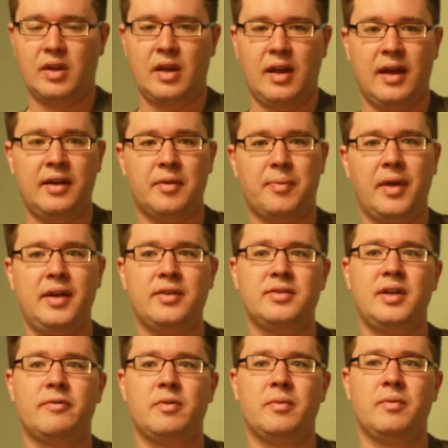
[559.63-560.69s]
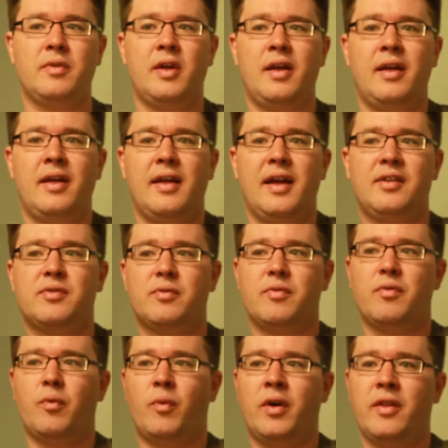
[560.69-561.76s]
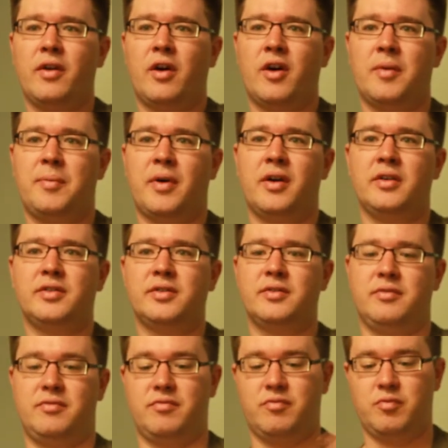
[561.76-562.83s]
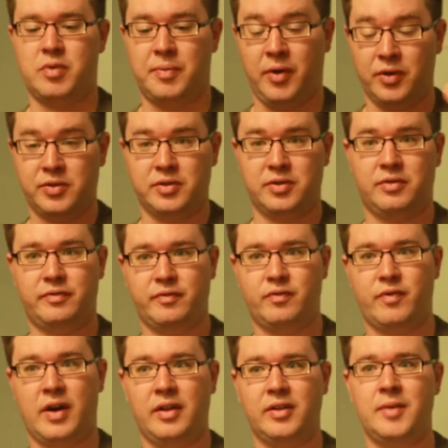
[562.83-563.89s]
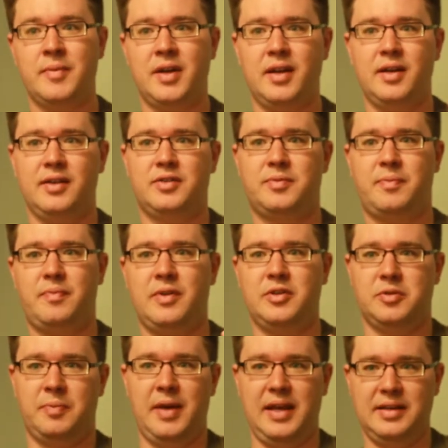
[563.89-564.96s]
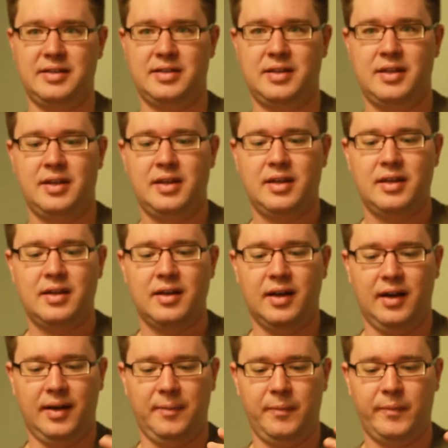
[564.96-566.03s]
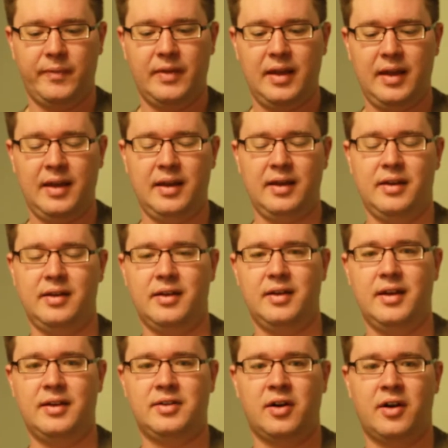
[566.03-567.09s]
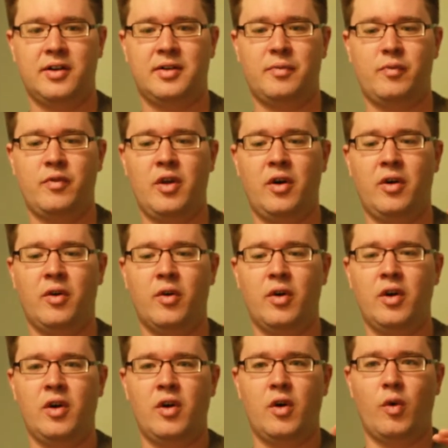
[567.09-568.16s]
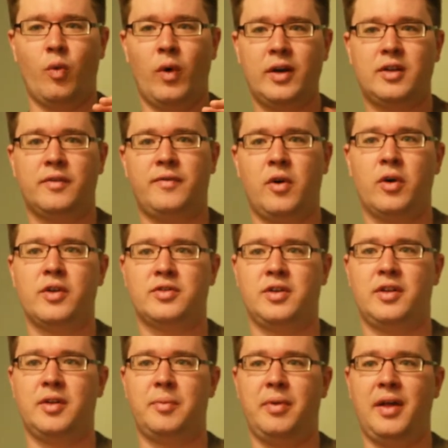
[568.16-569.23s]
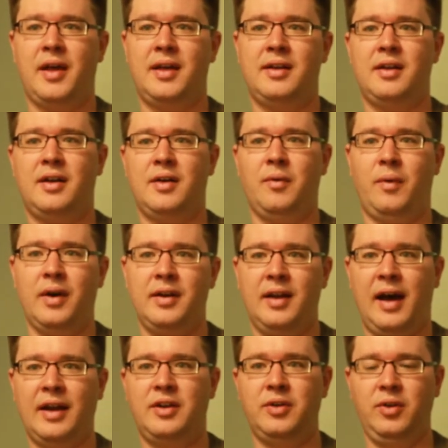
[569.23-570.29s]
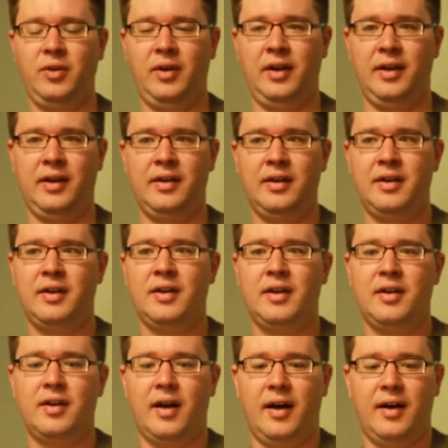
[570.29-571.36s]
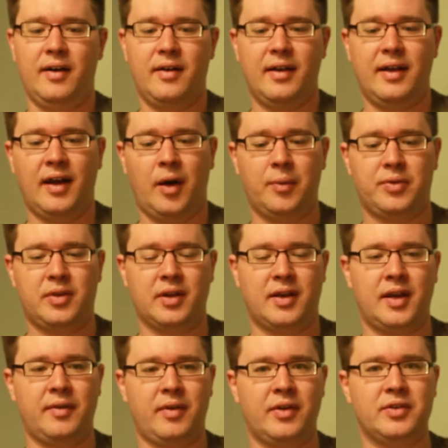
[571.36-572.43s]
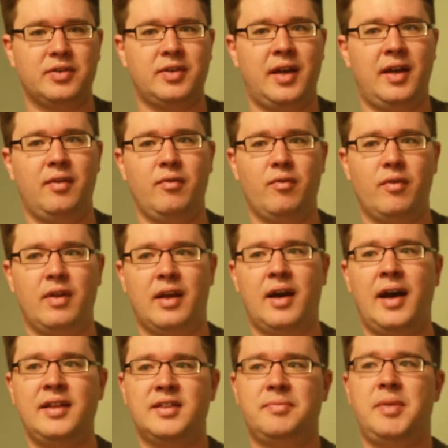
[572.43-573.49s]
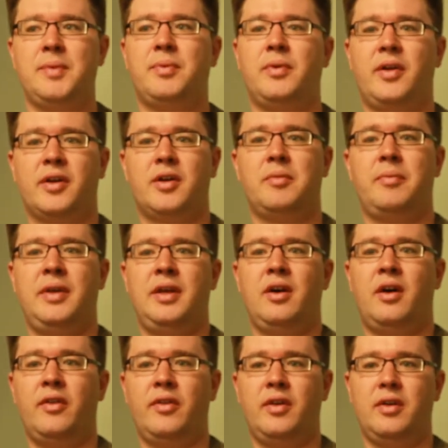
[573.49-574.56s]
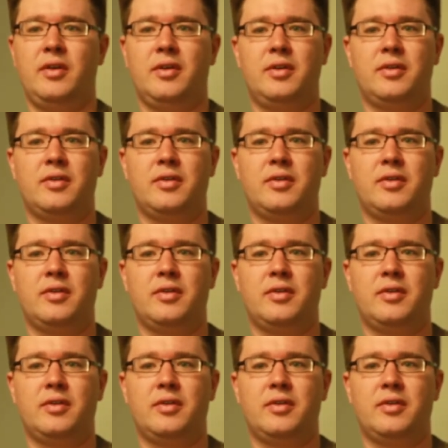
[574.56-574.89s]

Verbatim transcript: and the plan doesn't have to, it's one of the hard parts, proposals are very limited in, in space. Um, and it's hard to know what to focus on the plan and what not to. And uh, it helps to kind of understand the kinds of people that are going to be on the,